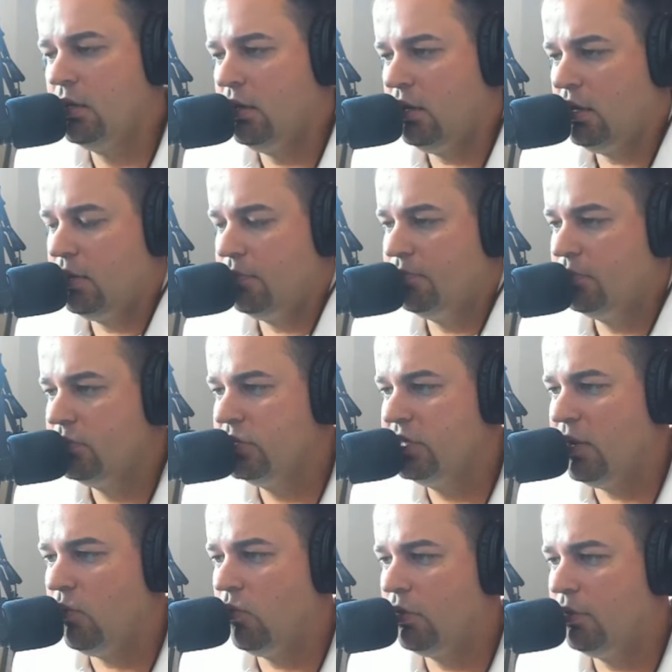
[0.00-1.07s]
um,
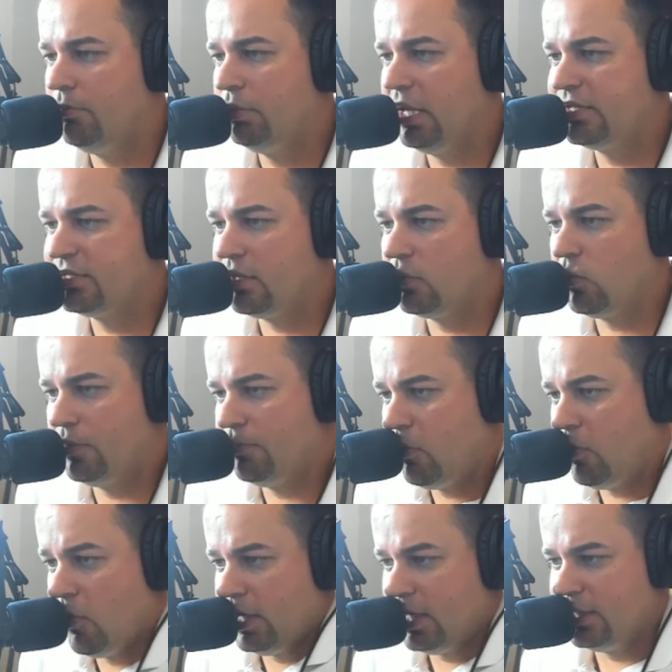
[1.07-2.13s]
that were in place at one
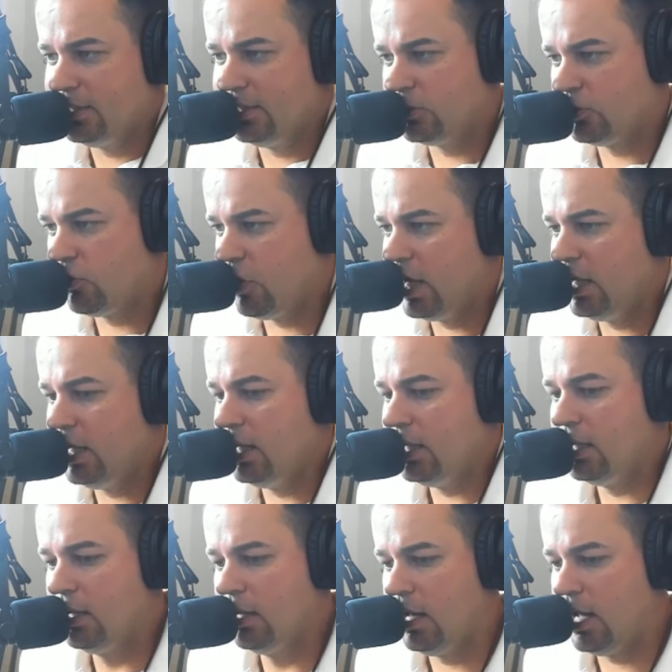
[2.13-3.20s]
point and the
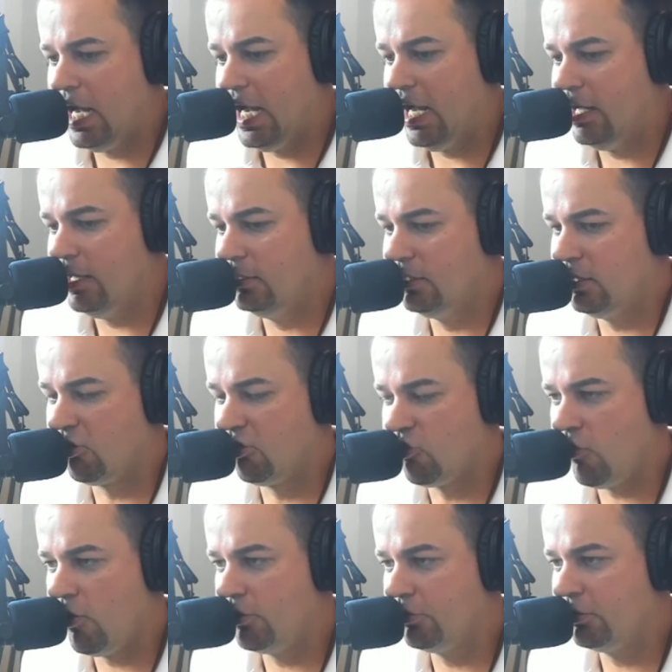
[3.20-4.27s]
training and the
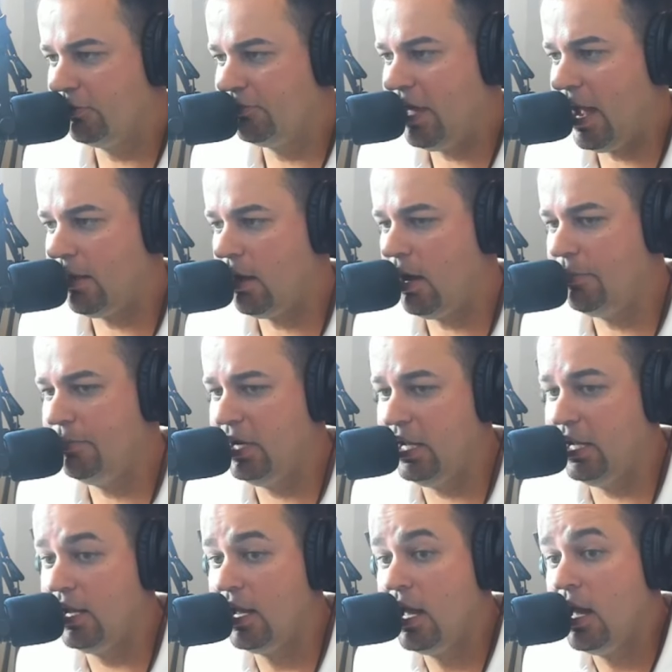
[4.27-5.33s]
growth of that
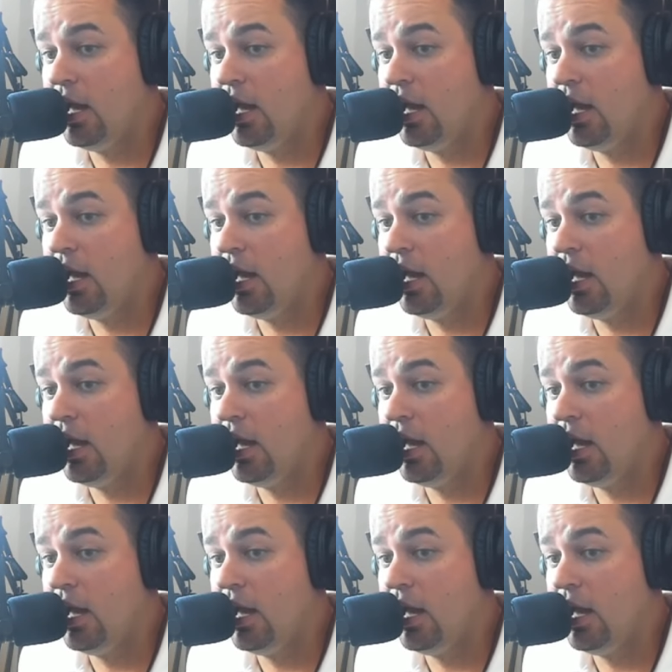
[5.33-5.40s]
company.